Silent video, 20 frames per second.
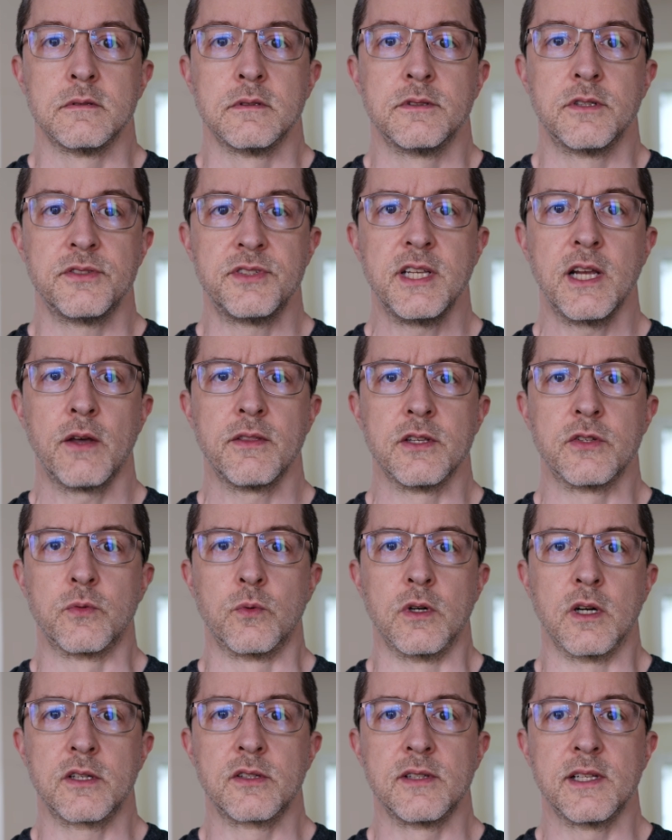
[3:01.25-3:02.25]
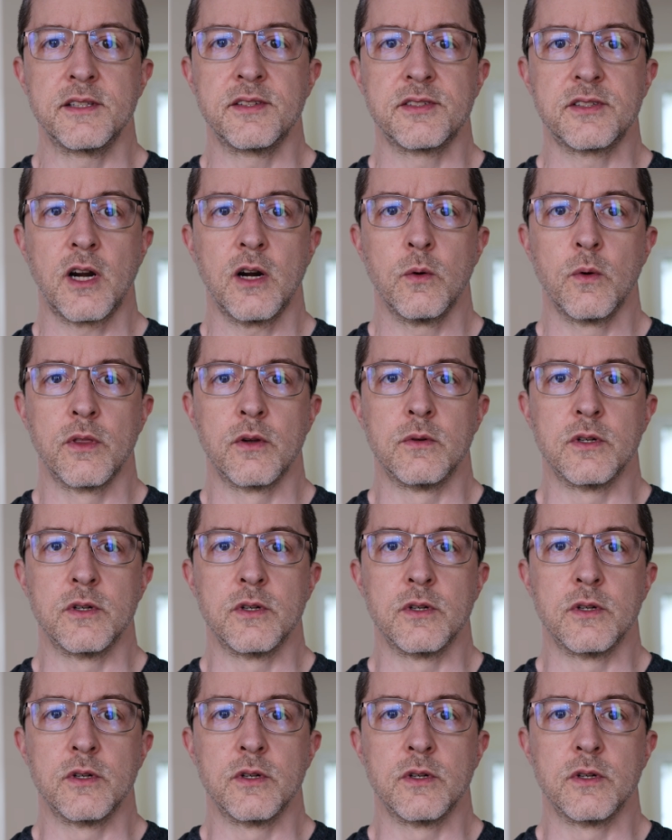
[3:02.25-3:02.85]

To see how this works, let's start with a